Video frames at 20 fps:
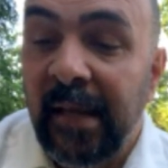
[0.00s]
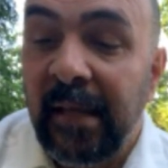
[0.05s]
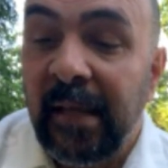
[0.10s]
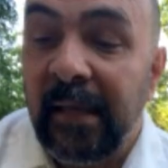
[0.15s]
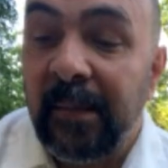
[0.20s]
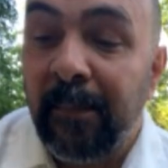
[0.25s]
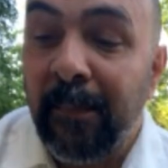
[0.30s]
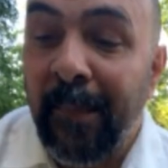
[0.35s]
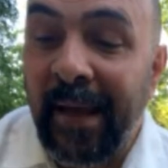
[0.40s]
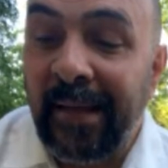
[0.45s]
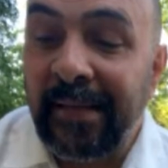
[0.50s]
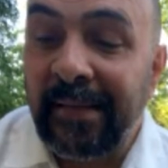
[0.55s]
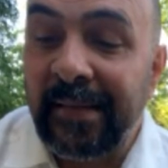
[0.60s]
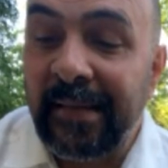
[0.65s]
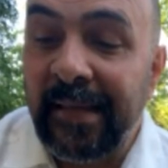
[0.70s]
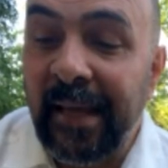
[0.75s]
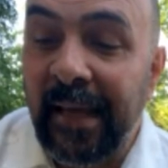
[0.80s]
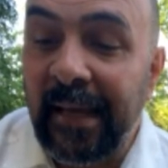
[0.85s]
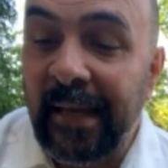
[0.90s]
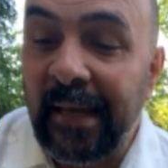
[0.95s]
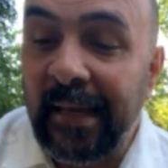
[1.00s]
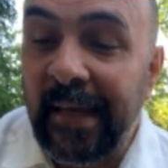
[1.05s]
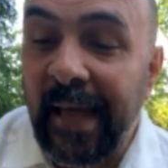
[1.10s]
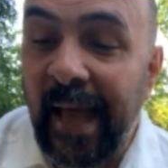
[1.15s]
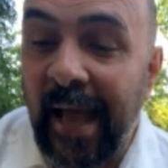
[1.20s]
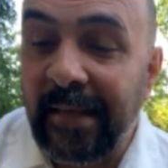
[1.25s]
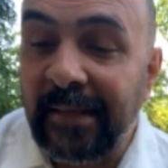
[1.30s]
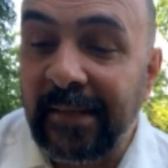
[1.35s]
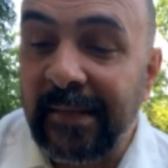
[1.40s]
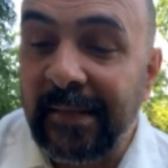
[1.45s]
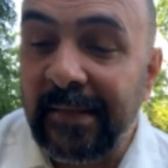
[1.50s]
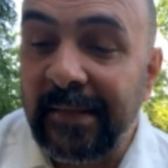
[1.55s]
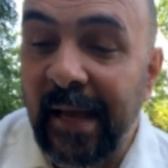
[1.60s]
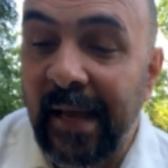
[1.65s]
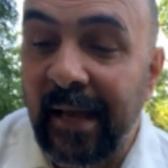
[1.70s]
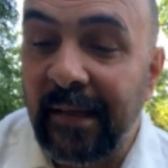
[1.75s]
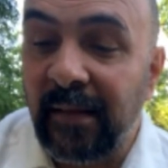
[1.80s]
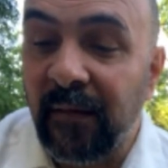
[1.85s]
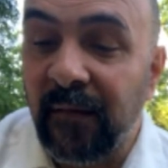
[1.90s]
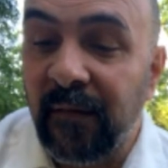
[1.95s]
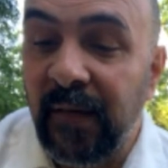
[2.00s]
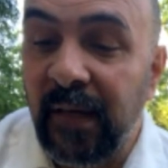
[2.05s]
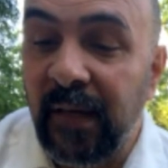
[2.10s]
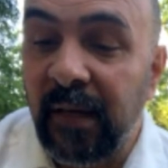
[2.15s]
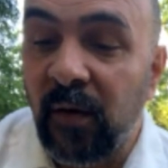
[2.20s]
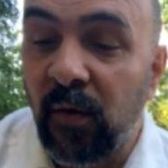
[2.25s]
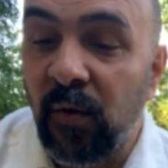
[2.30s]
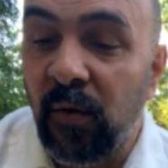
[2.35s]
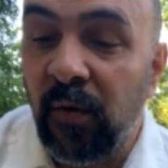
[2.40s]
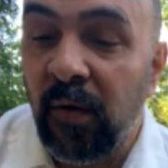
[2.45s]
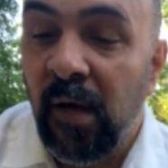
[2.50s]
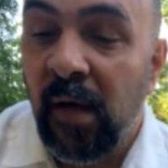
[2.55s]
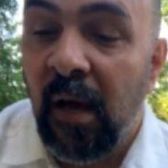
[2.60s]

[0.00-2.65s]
emaciated cats inside the vehicle.